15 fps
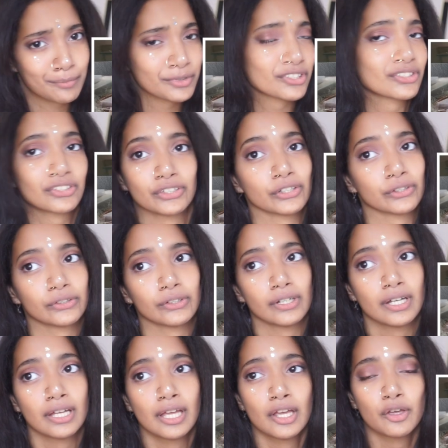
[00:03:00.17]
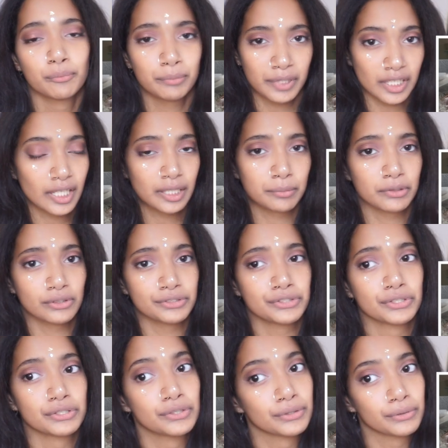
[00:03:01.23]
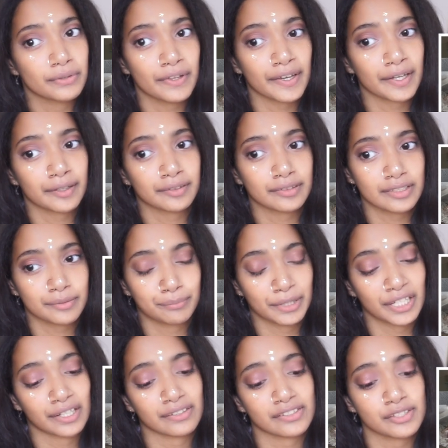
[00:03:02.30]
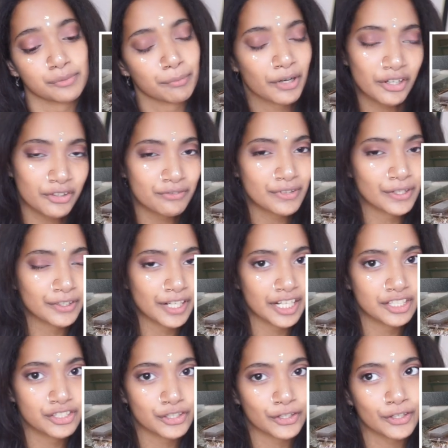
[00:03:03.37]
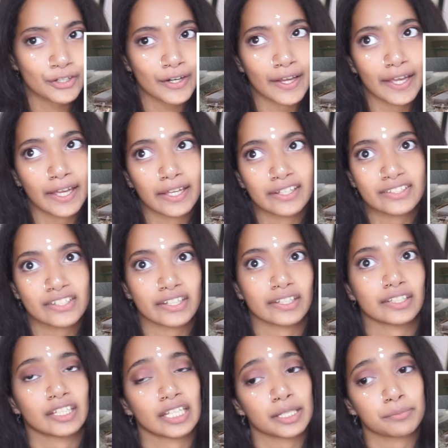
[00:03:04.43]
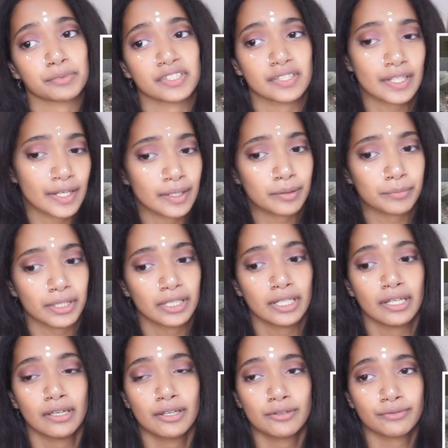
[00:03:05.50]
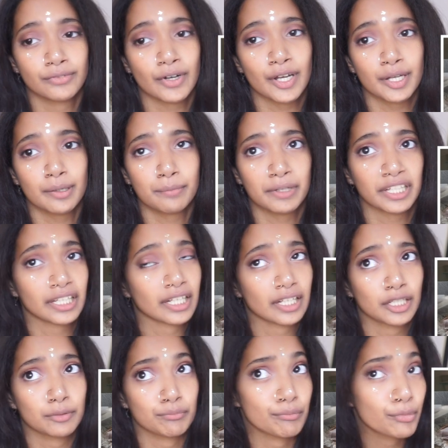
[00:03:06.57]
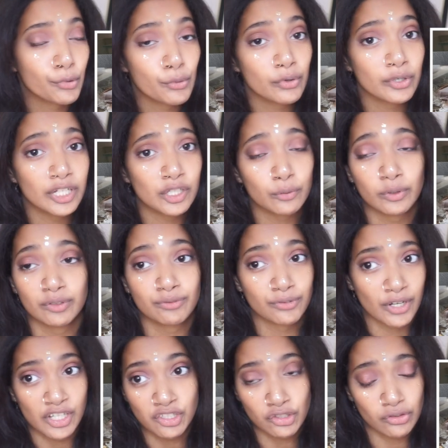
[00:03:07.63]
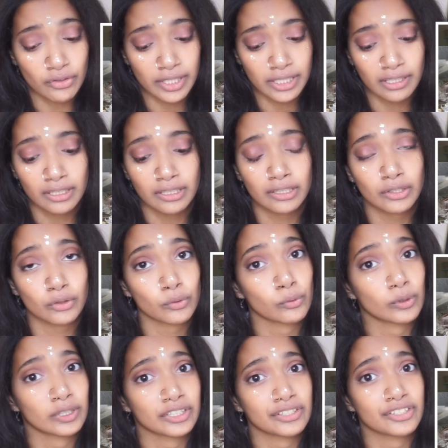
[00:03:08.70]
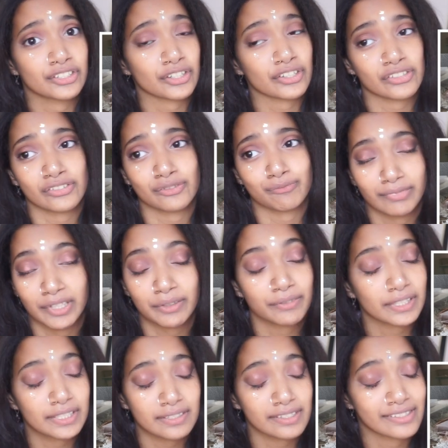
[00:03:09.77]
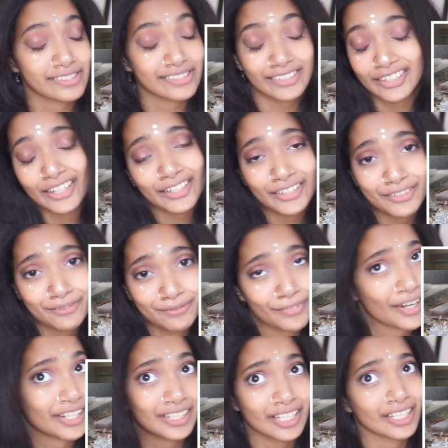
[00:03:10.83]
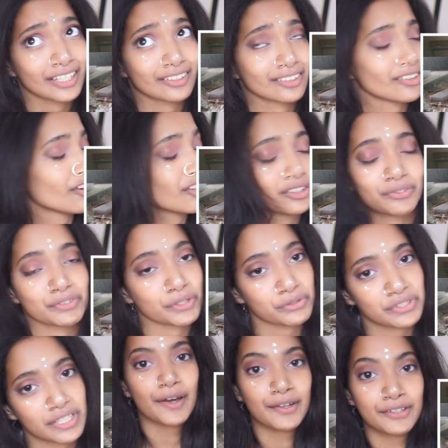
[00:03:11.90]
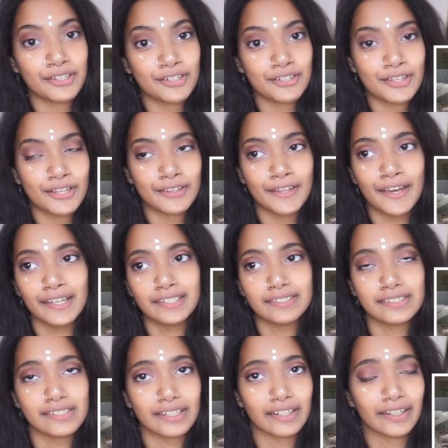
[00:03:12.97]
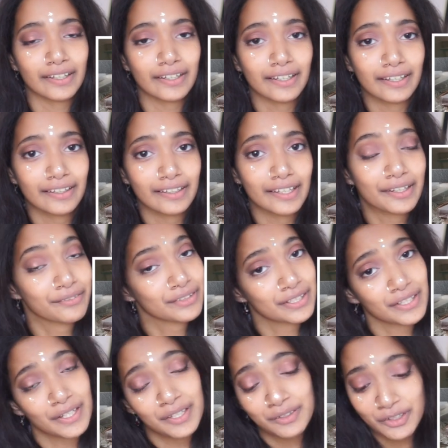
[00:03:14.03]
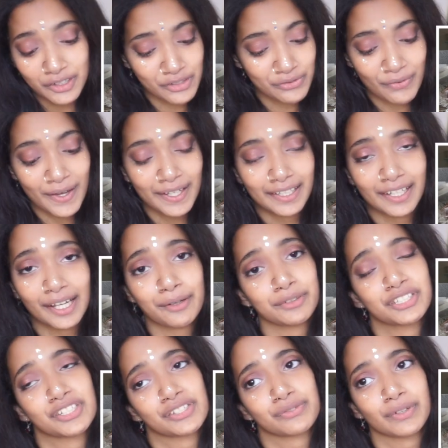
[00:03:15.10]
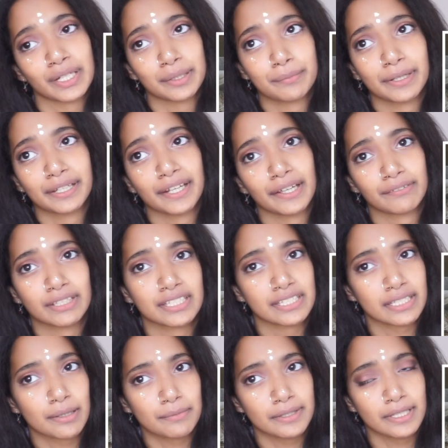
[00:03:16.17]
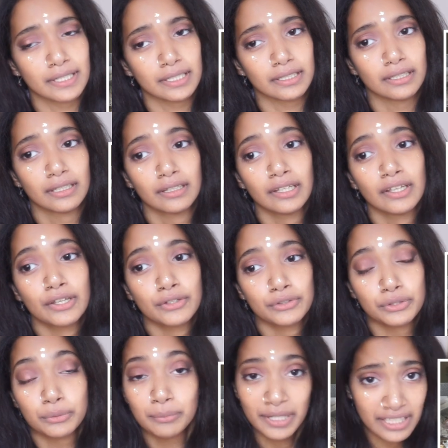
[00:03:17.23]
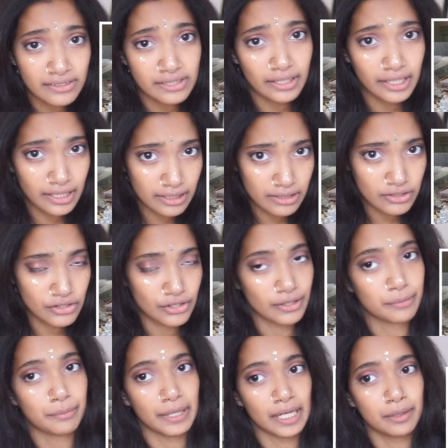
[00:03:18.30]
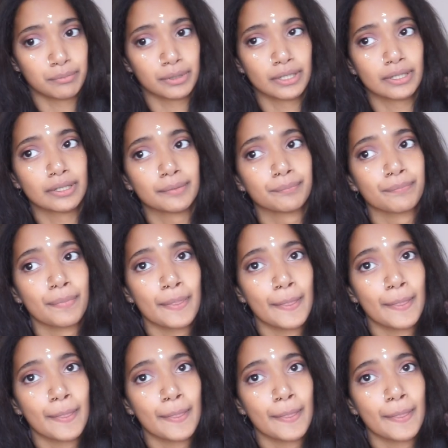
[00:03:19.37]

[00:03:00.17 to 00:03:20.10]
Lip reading: to still be able to do that because it's part of their nature and it keeps them from getting bored or frustrated or just even sick, biting, all of those things. Other than that, everything looks fine. I would just recommend having something to mix into the paper